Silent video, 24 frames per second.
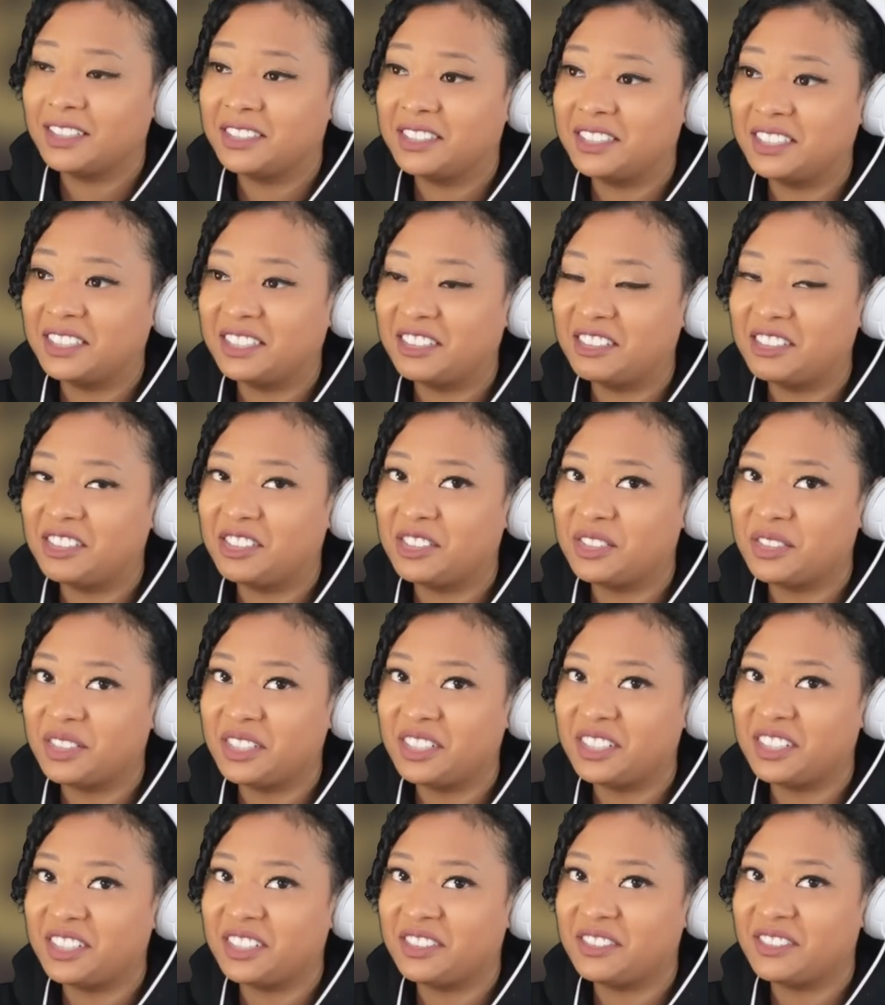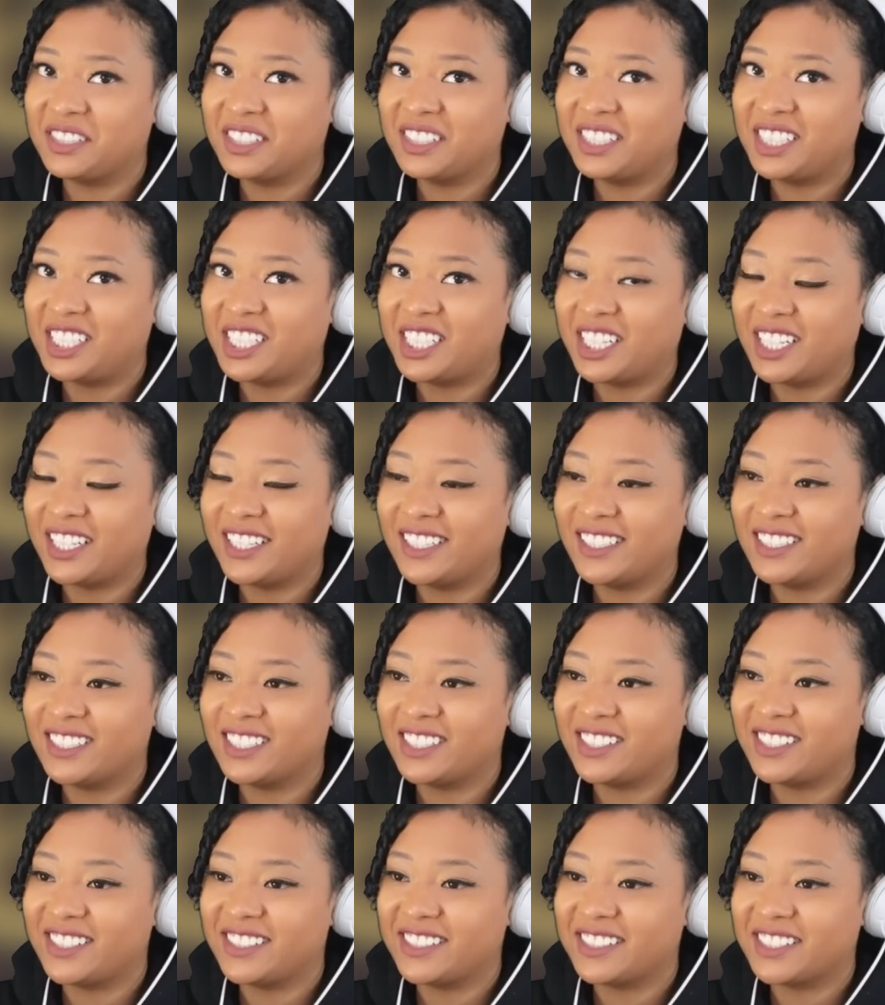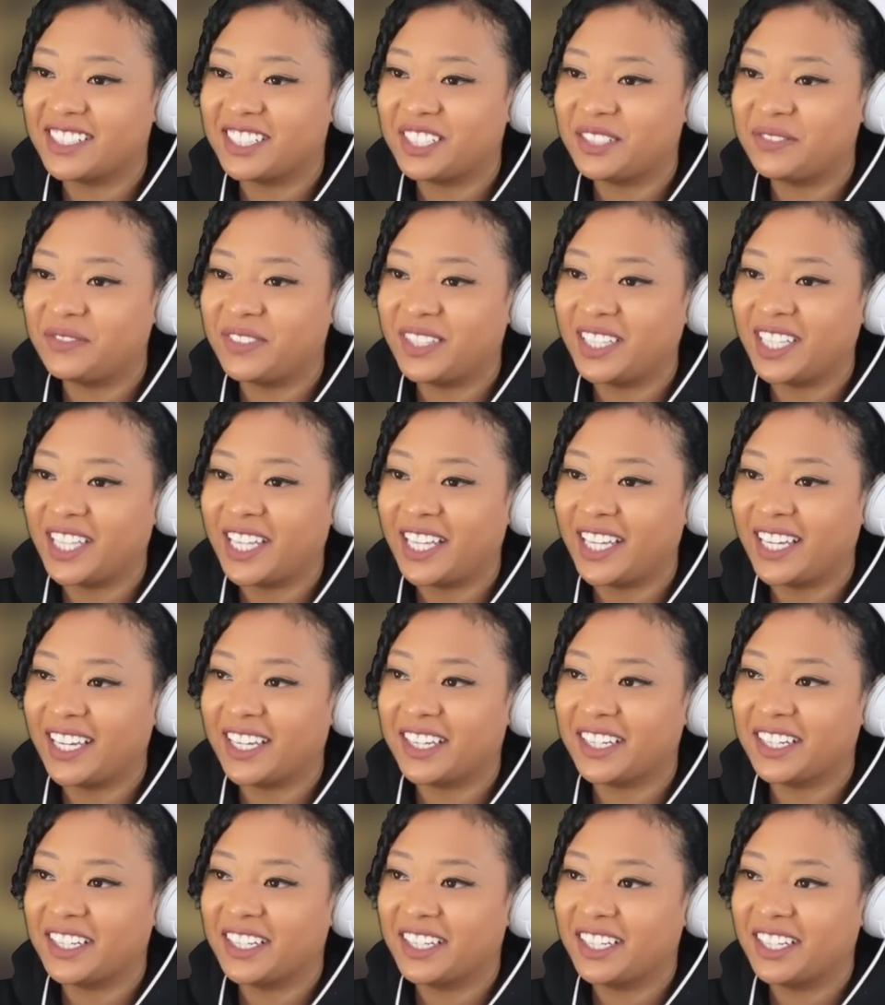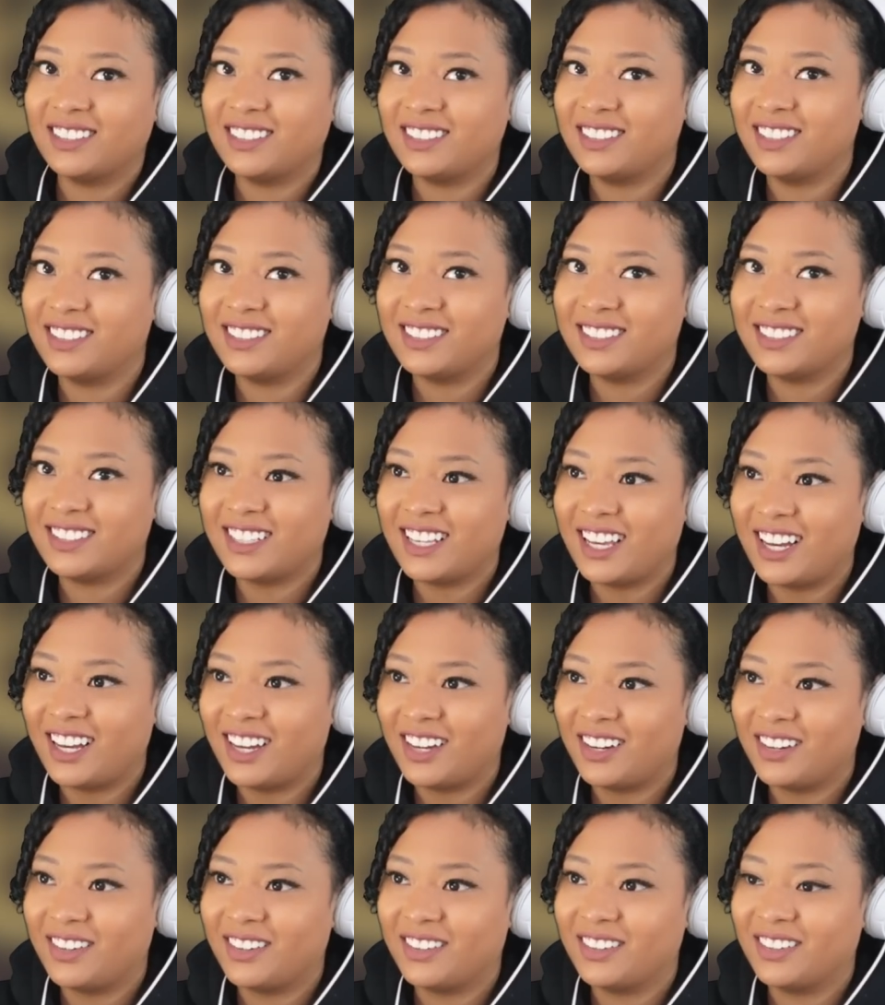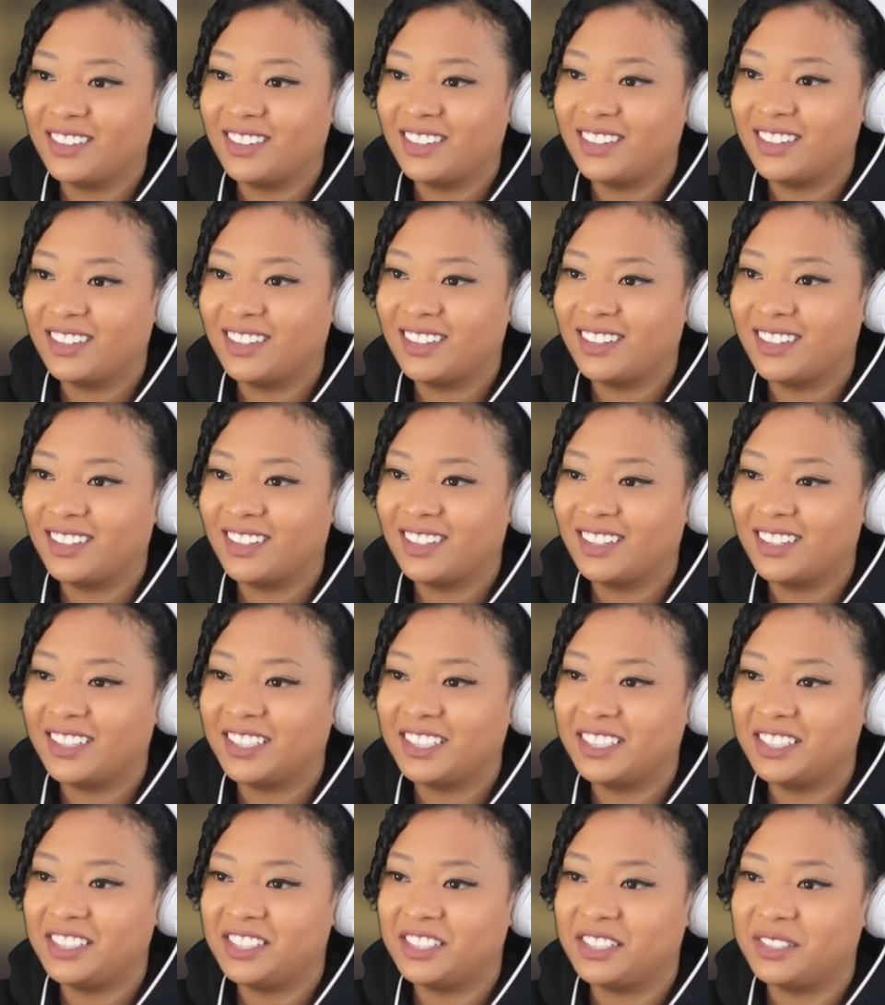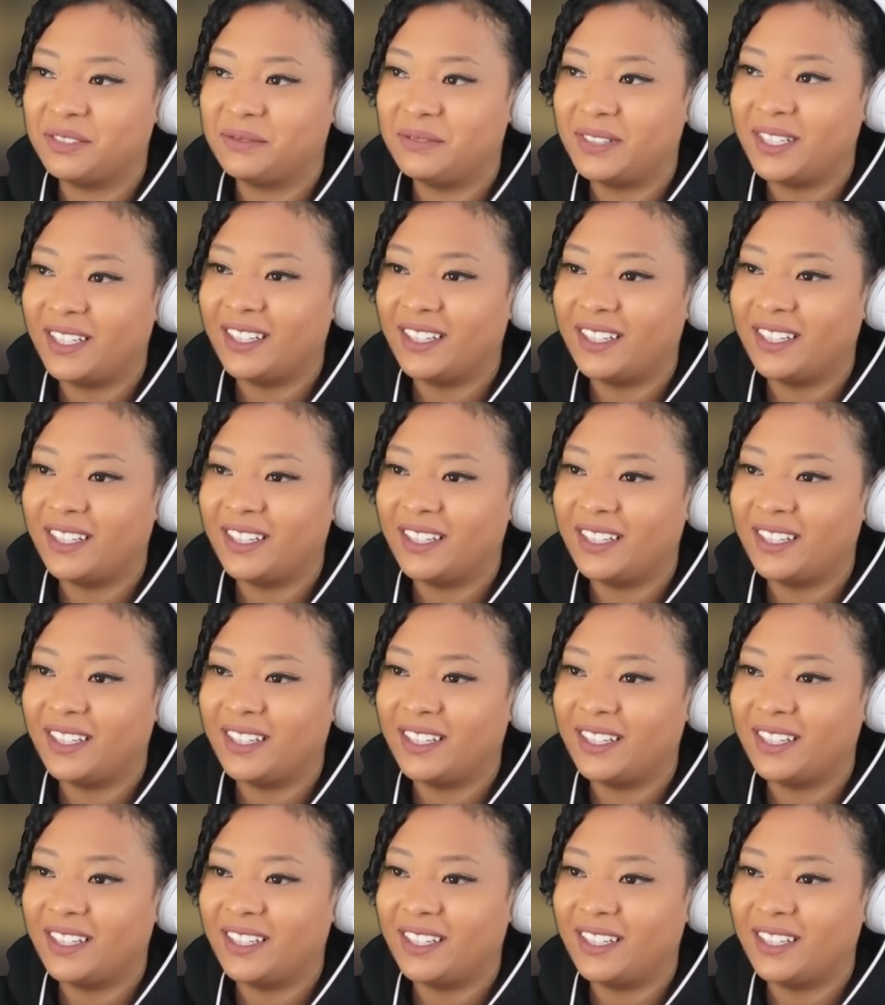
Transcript: Is he gonna treat her really nice and she's gonna be like, this is how it should